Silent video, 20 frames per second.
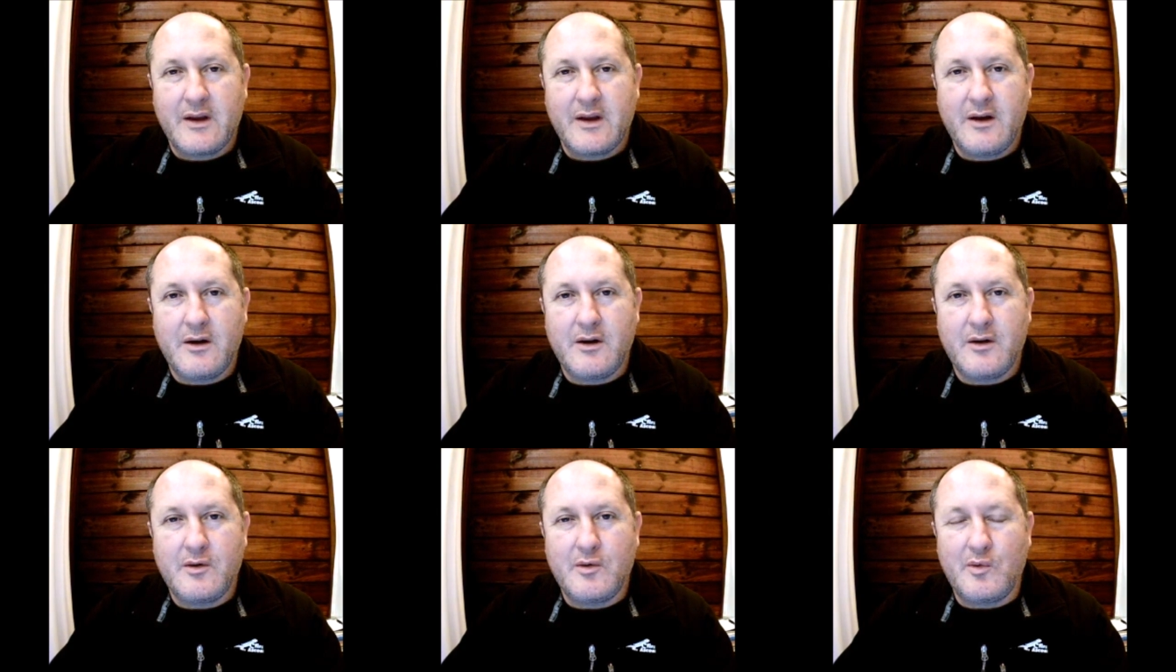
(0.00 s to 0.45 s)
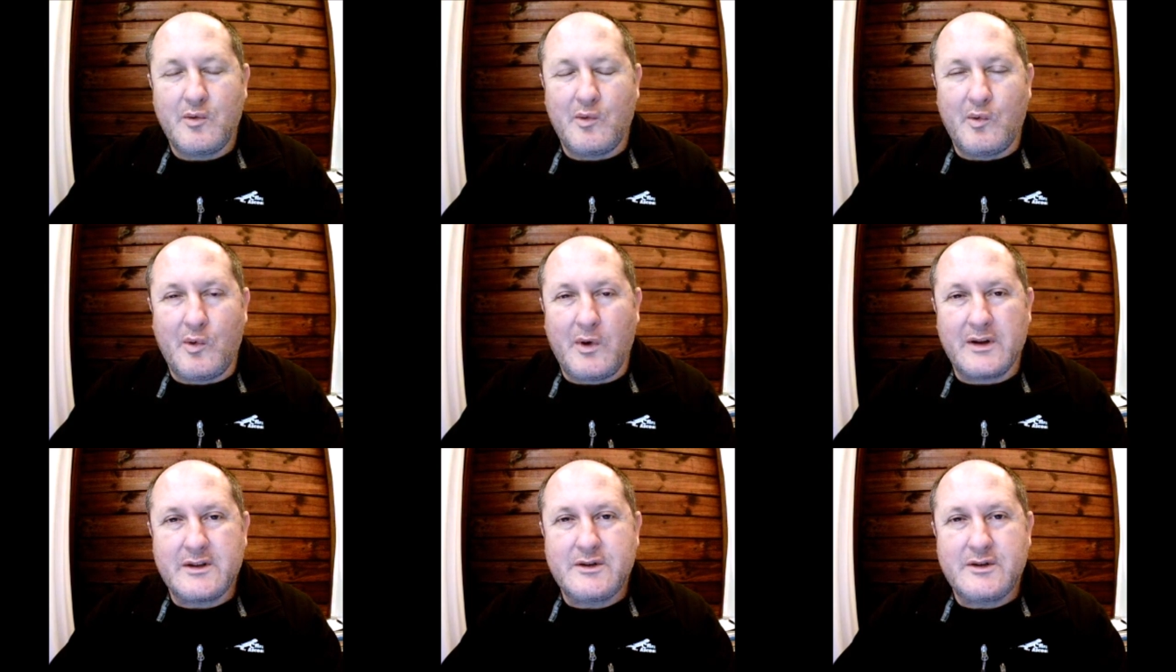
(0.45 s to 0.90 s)
uh,
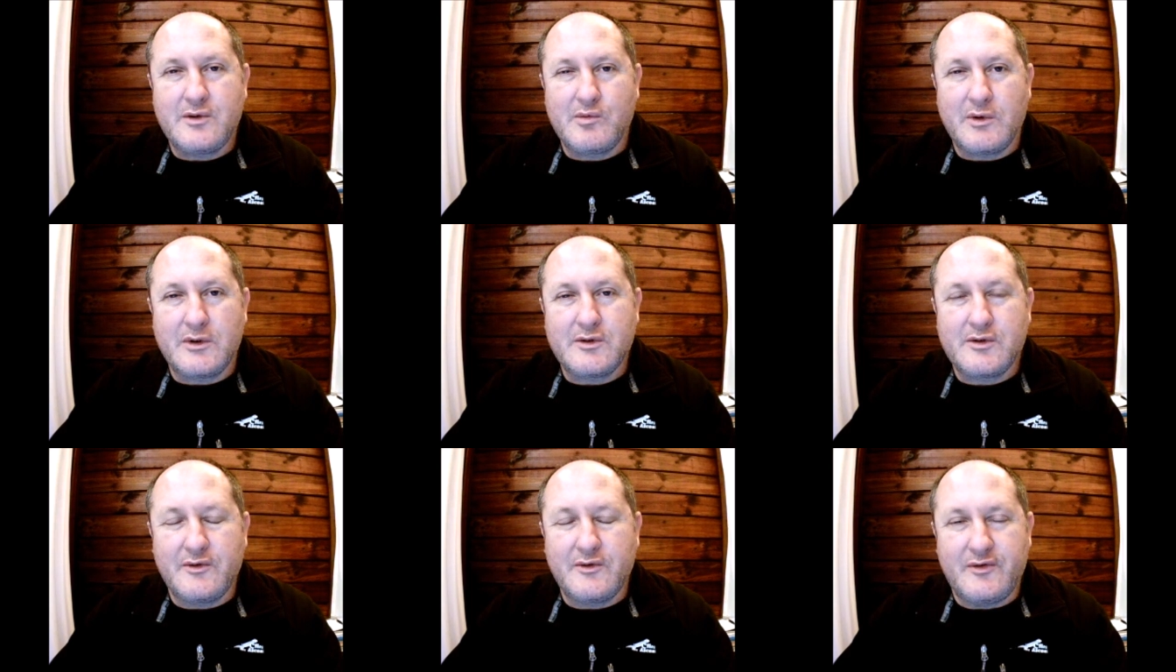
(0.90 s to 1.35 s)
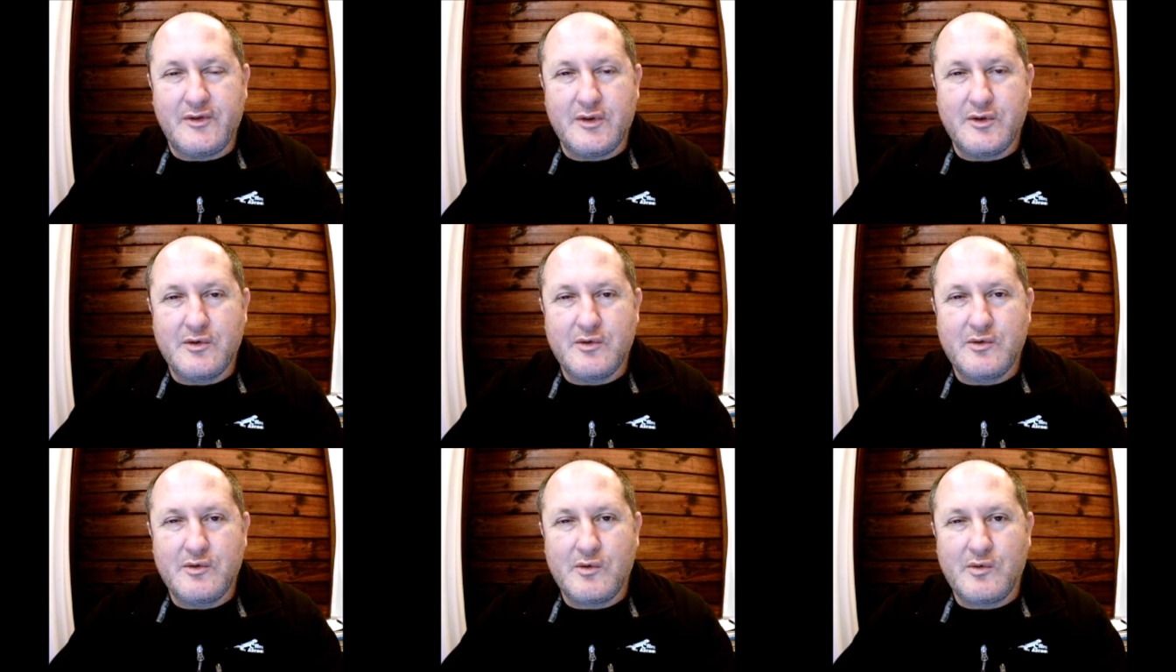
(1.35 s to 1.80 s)
what you want to
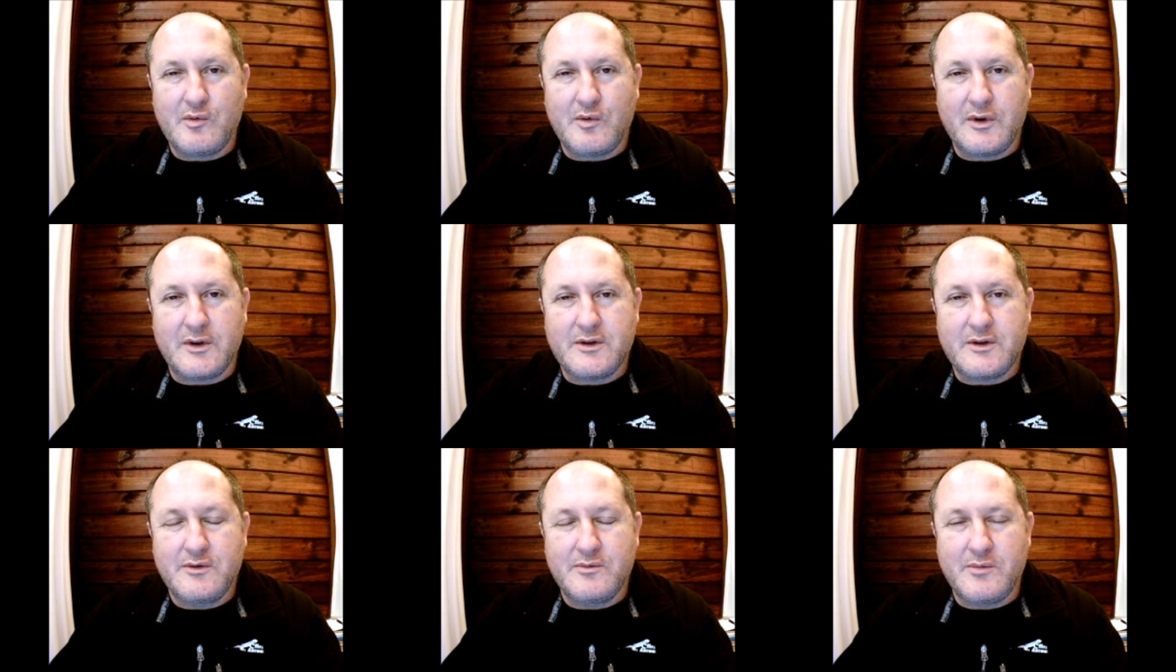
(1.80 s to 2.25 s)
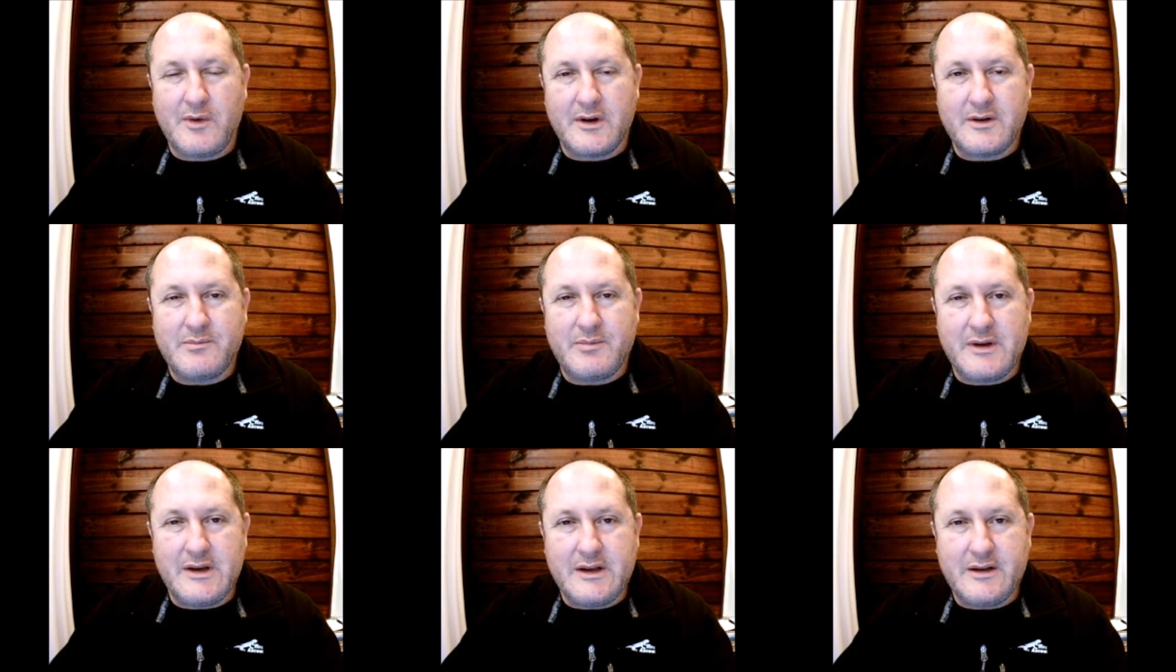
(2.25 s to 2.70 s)
view, what you
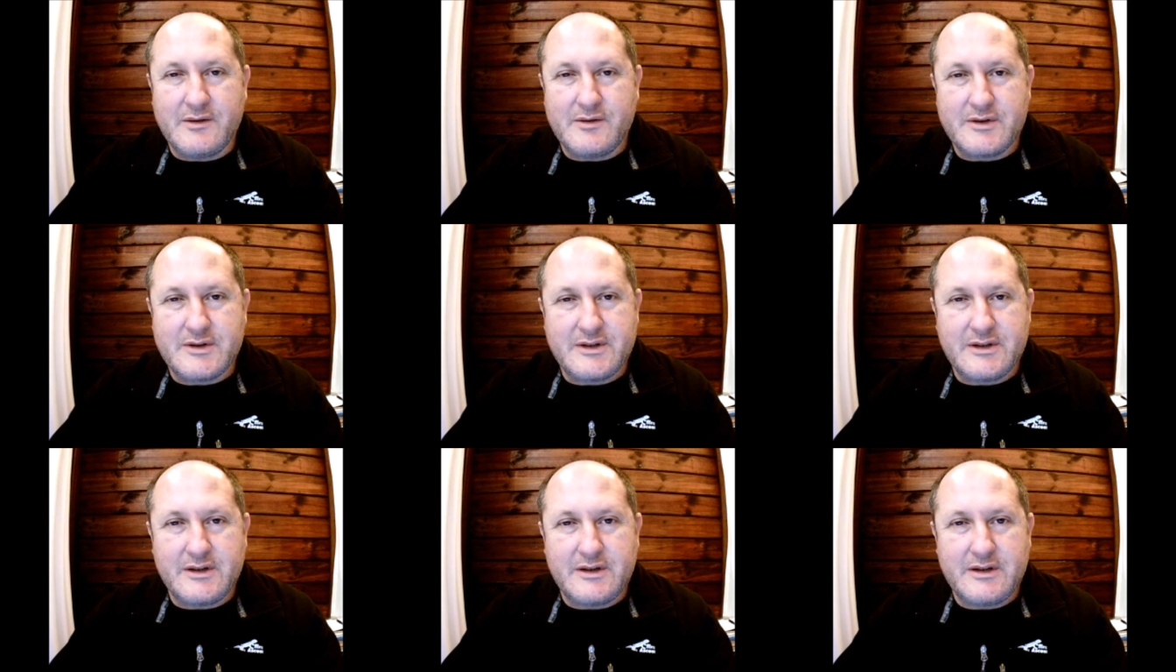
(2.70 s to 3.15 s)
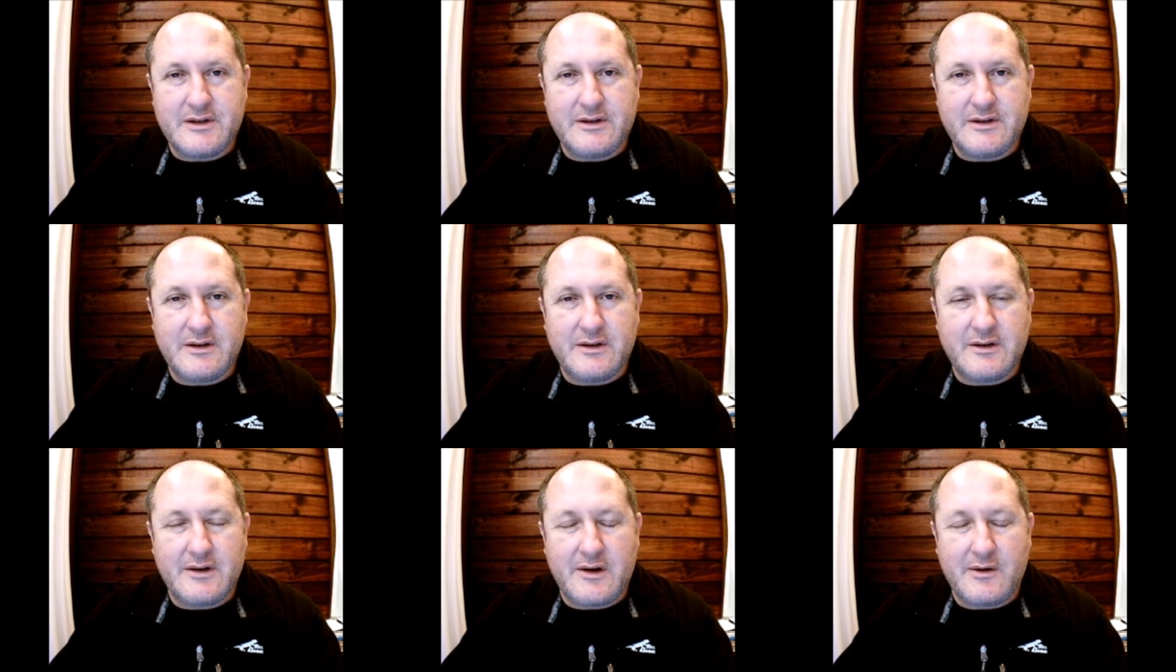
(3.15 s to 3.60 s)
might be interested
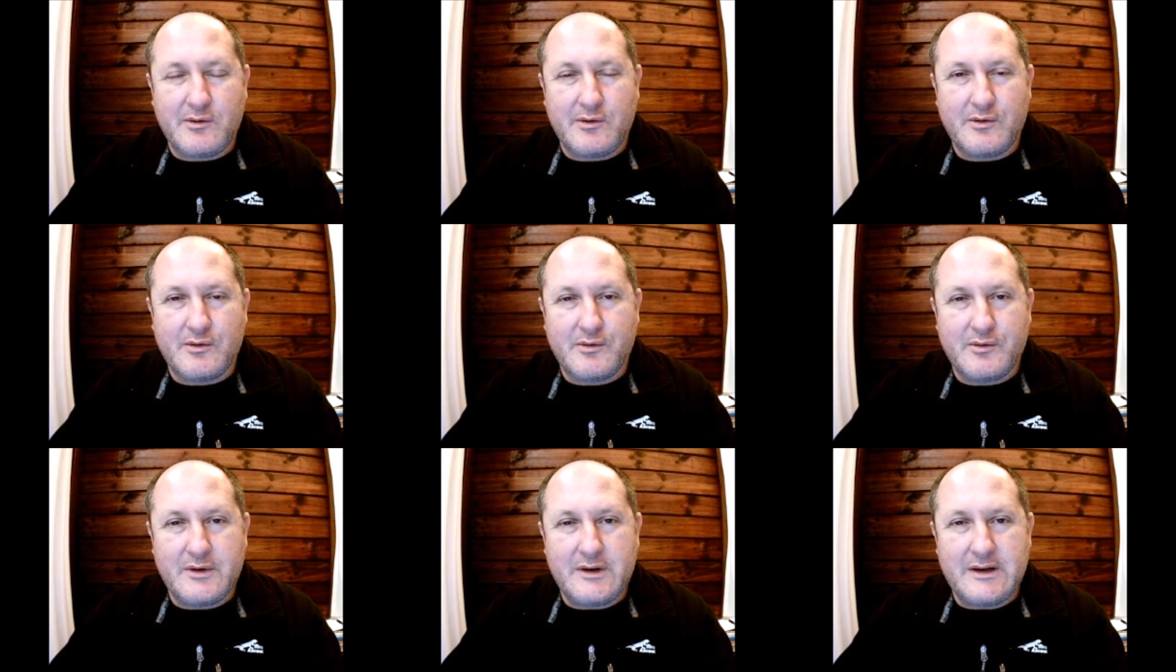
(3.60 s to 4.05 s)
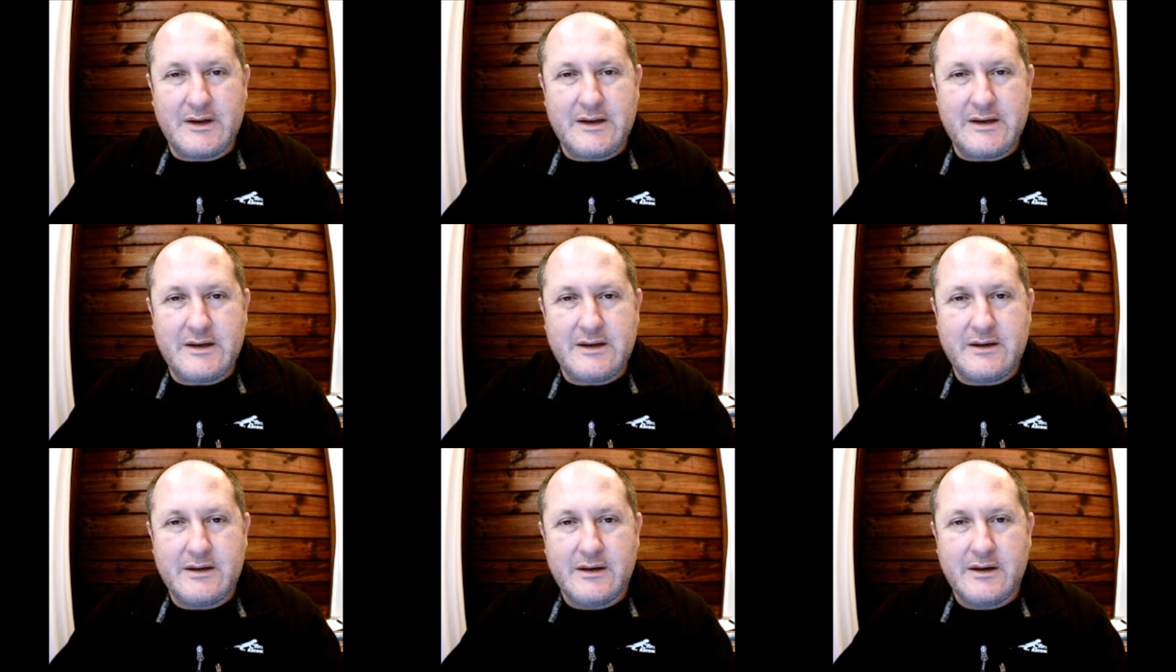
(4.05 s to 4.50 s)
in, and I will
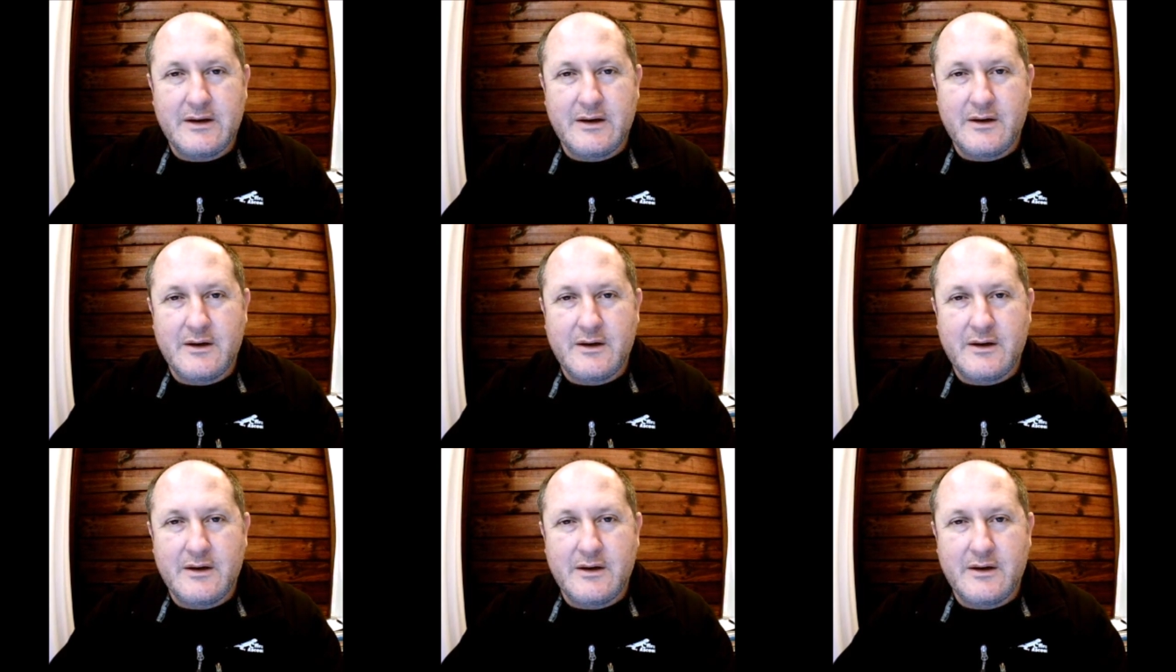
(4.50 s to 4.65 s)
really